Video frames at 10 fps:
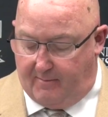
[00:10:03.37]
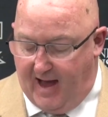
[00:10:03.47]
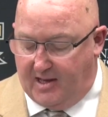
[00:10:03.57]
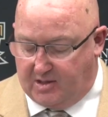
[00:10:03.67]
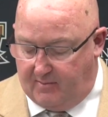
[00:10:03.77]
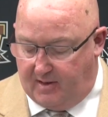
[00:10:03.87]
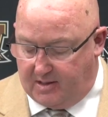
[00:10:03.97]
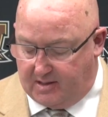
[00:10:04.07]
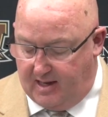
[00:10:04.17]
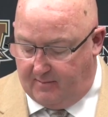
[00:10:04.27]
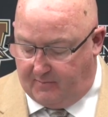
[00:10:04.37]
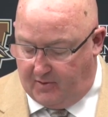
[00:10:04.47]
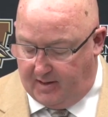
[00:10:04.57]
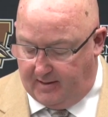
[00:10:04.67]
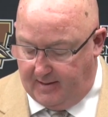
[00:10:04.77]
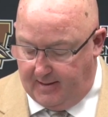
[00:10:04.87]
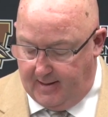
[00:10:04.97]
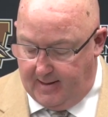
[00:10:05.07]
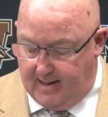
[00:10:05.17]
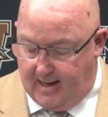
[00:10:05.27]
a basketball standpoint
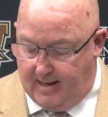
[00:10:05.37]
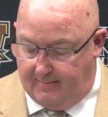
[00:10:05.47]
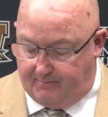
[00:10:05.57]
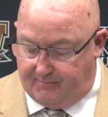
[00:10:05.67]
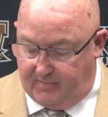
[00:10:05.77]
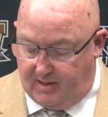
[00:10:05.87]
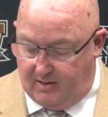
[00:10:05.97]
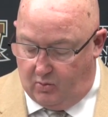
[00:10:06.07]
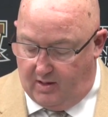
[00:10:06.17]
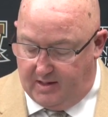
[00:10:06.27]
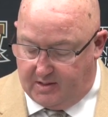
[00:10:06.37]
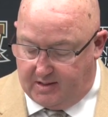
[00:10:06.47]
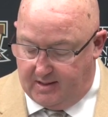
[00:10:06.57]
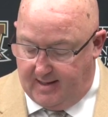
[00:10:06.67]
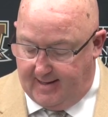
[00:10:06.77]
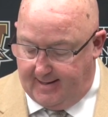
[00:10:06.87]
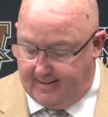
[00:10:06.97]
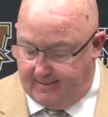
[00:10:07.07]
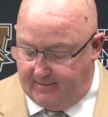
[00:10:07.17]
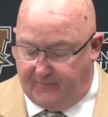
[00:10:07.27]
was
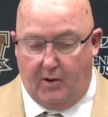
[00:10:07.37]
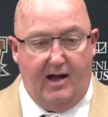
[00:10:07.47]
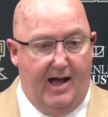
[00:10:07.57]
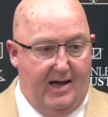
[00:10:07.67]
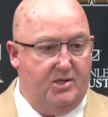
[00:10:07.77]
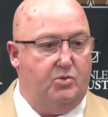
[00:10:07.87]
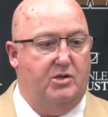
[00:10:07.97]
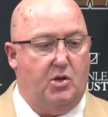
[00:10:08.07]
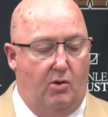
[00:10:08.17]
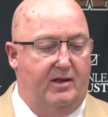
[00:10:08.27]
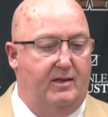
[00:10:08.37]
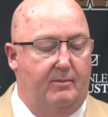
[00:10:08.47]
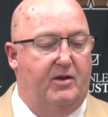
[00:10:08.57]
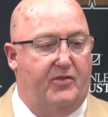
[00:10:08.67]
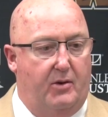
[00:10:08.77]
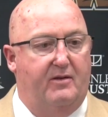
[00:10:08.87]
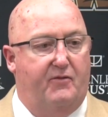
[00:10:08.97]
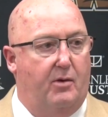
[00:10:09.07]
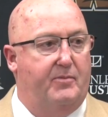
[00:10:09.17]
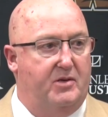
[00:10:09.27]
for us was holding them to
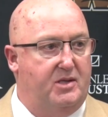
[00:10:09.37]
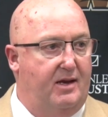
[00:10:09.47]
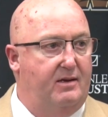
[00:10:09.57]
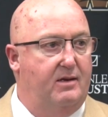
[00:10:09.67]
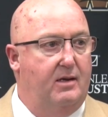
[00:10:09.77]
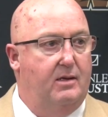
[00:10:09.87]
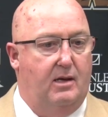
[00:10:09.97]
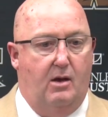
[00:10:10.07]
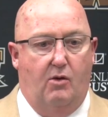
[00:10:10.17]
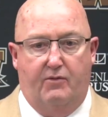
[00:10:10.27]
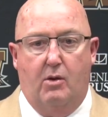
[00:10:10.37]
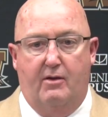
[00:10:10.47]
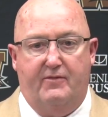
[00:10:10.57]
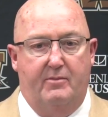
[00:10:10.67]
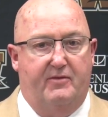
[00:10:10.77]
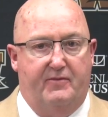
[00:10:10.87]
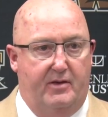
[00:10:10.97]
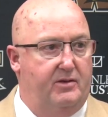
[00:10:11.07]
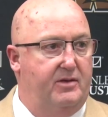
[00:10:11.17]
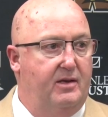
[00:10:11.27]
34% overall from the
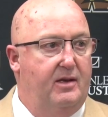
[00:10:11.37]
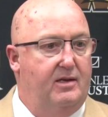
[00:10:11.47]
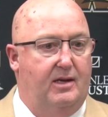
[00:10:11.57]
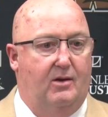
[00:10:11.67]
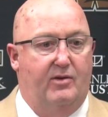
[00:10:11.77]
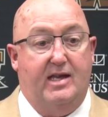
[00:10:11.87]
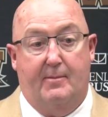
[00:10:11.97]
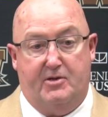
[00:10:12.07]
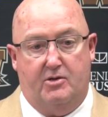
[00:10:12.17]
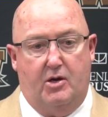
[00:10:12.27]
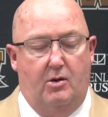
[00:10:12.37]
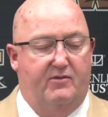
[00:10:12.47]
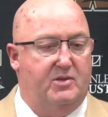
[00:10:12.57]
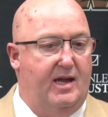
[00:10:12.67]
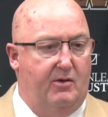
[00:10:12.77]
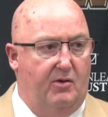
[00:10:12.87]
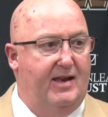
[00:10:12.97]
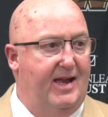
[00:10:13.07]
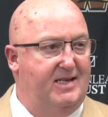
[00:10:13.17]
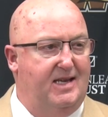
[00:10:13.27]
field. You know, we kept our turnovers down,
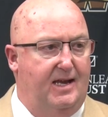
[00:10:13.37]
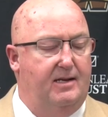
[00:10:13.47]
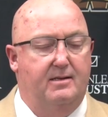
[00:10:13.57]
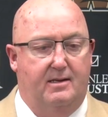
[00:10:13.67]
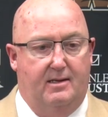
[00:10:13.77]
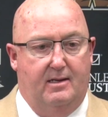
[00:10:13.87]
only had 10.